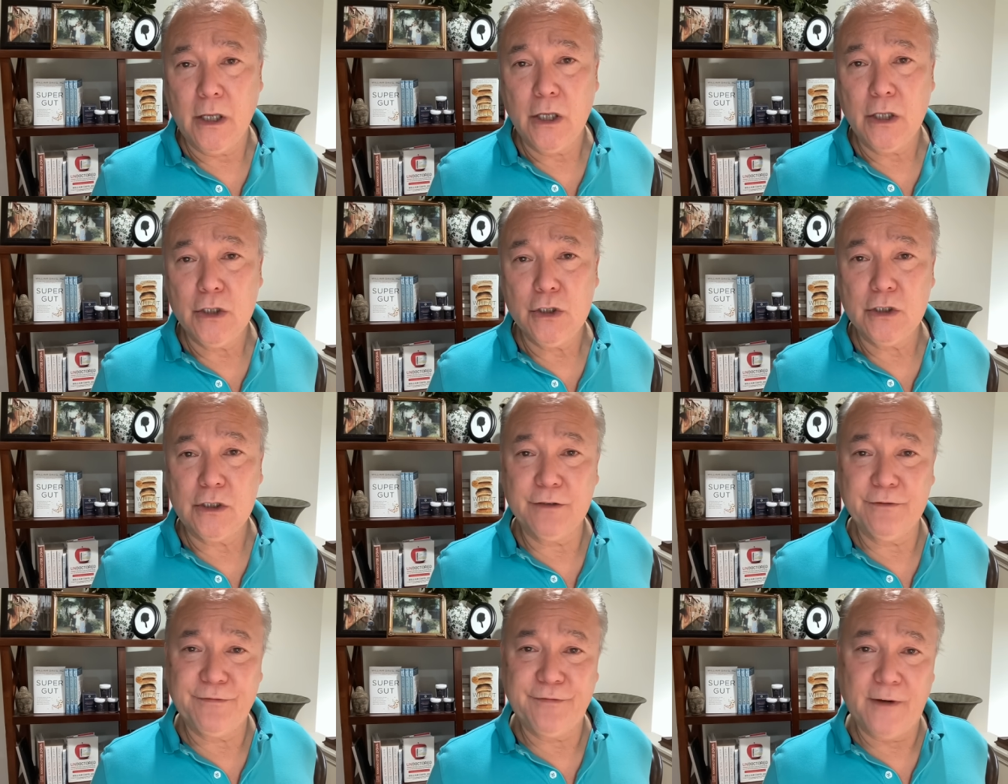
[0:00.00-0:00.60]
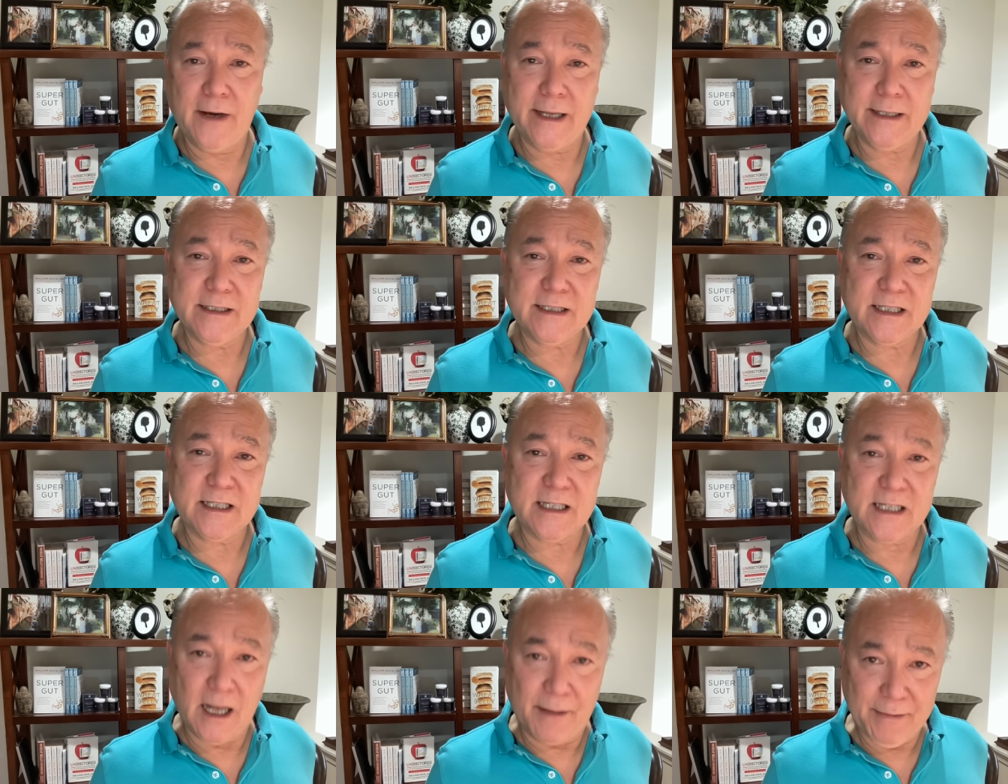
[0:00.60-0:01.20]
You can find
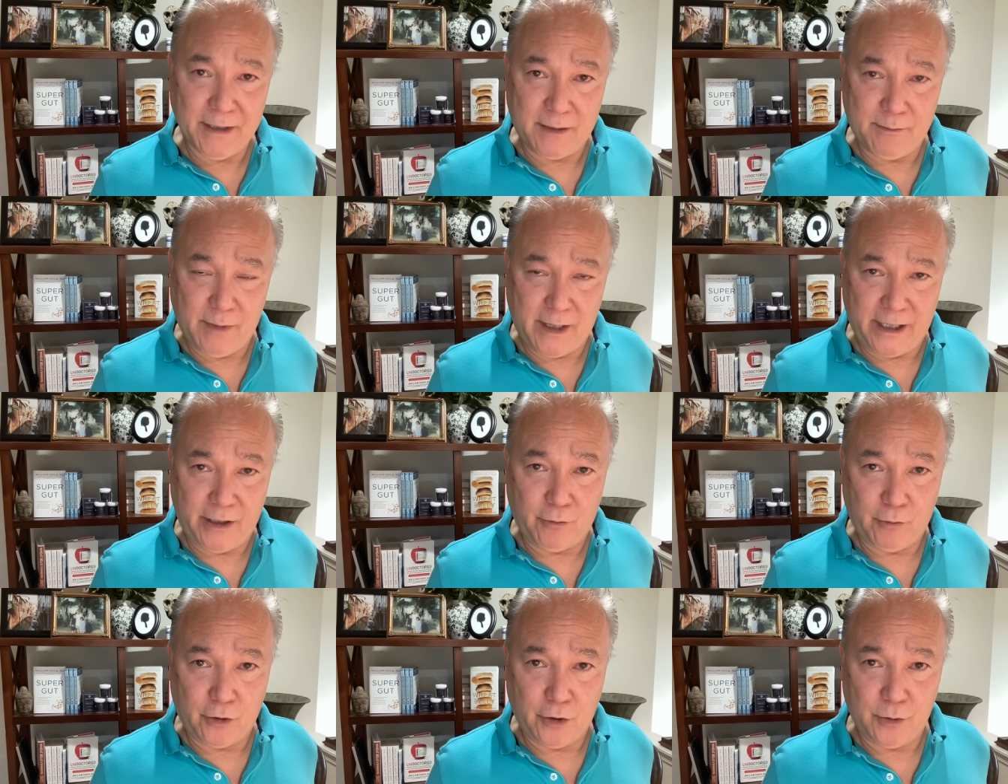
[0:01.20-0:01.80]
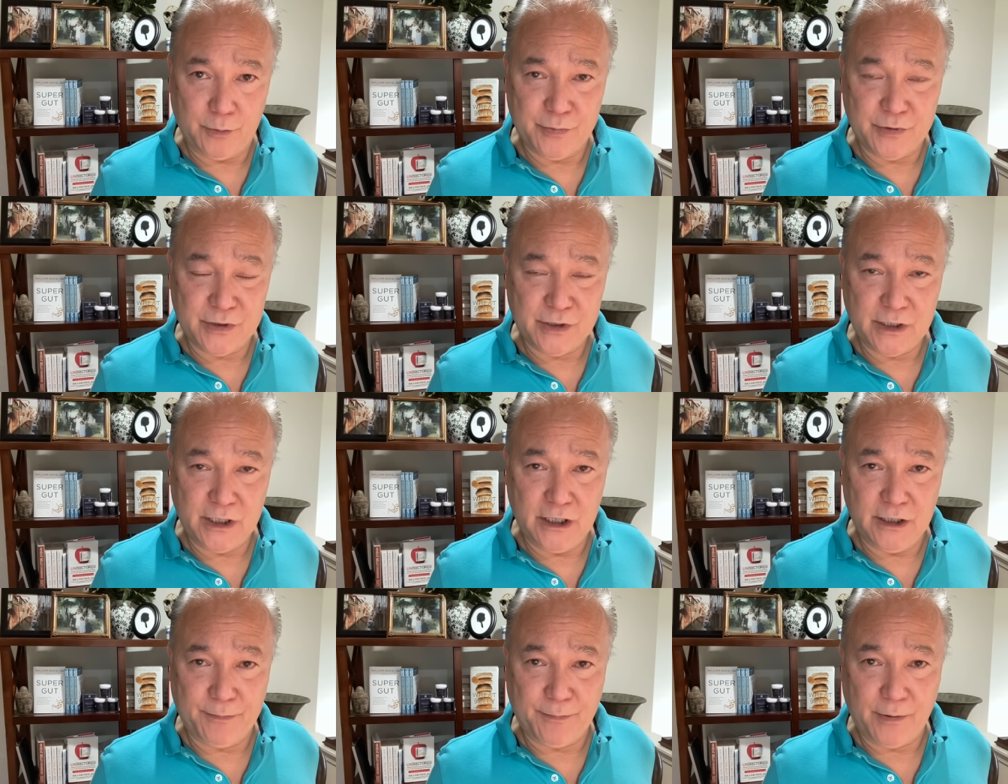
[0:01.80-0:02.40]
stomach microbes
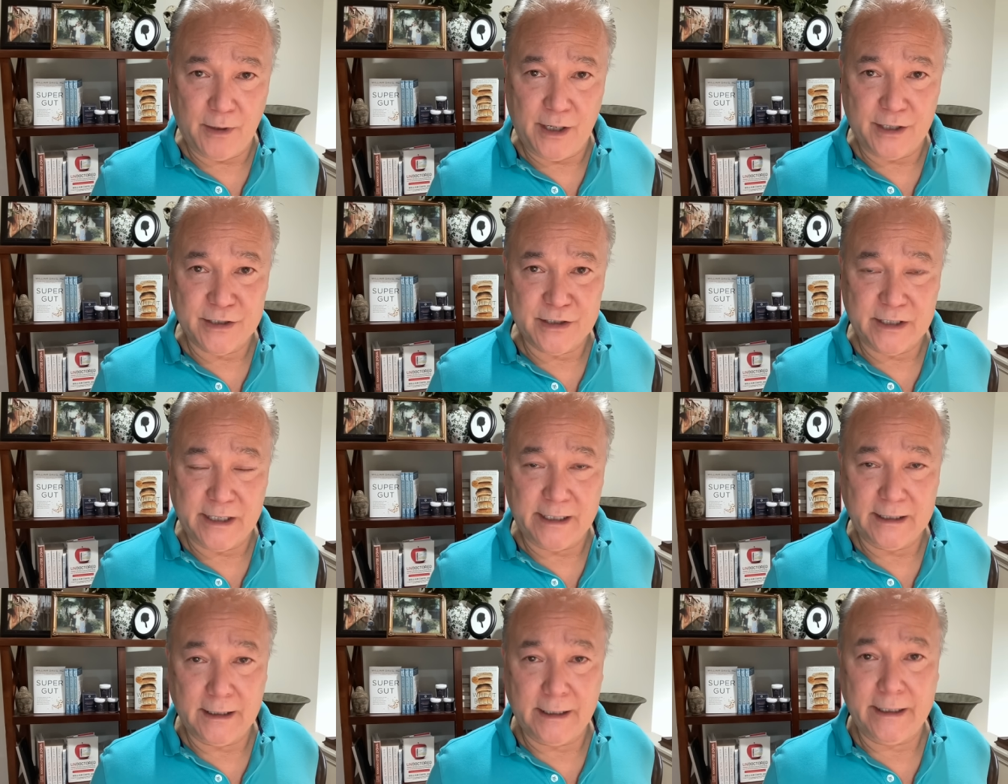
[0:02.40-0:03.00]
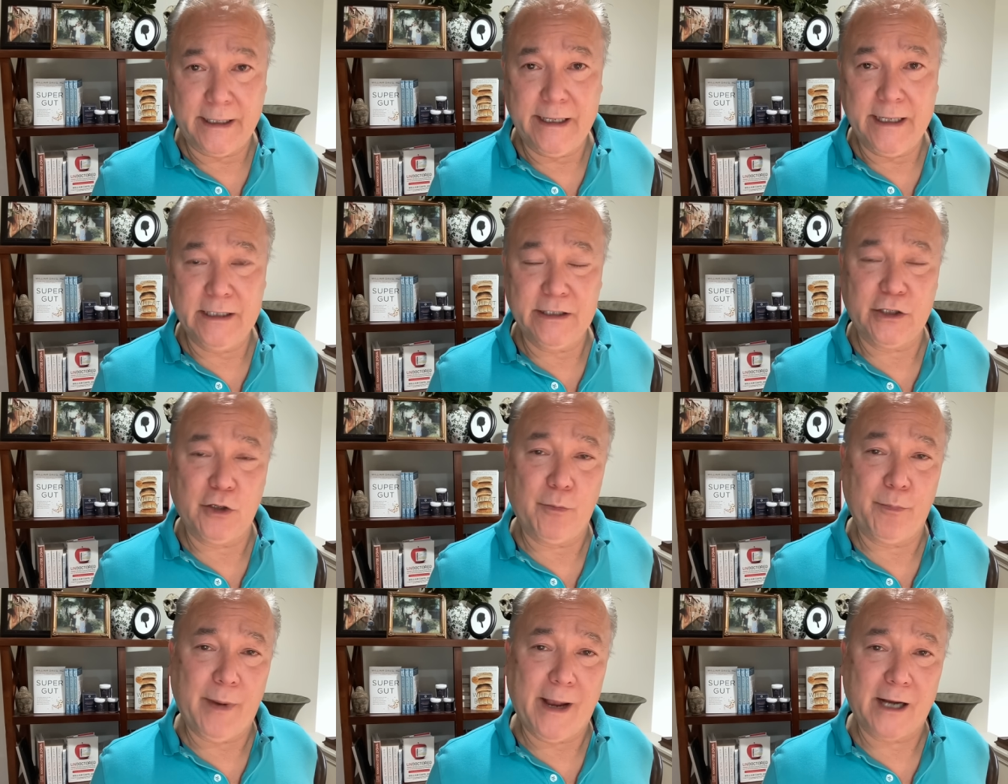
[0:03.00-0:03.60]
in the prostate, like
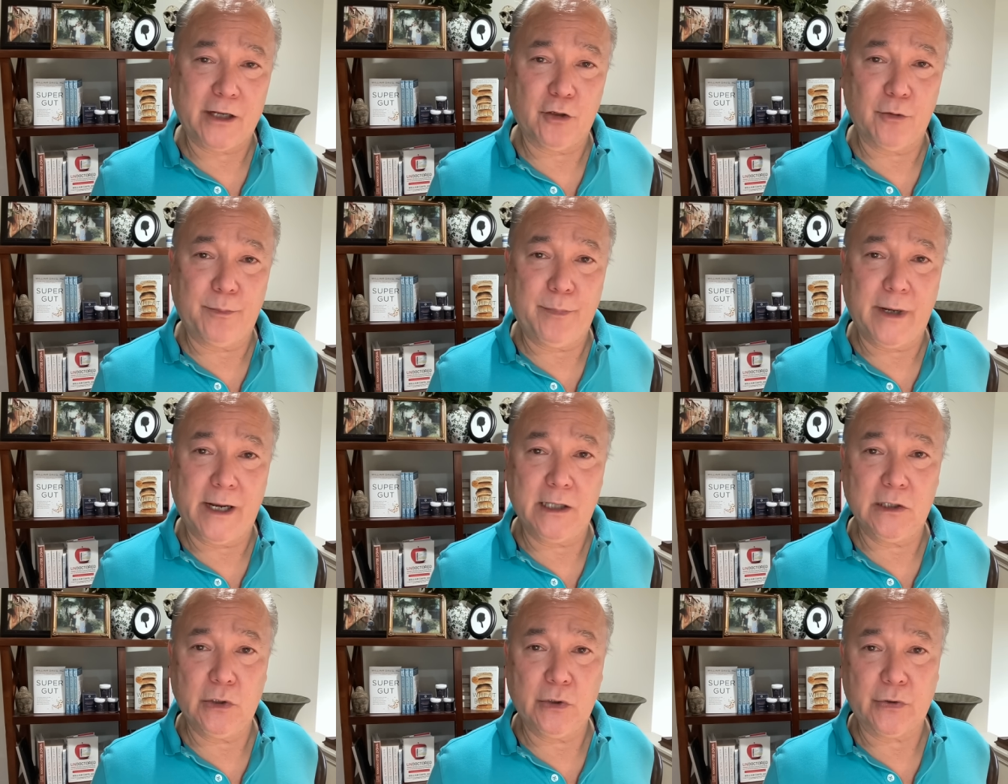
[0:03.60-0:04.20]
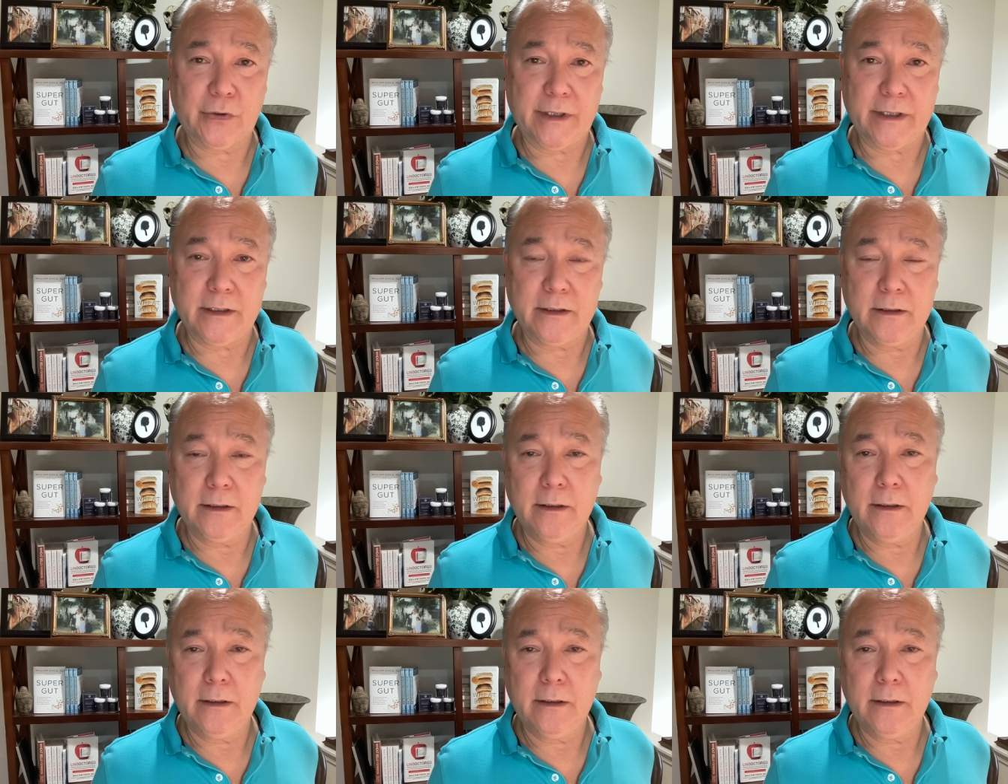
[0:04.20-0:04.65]
Helicobacter pylori.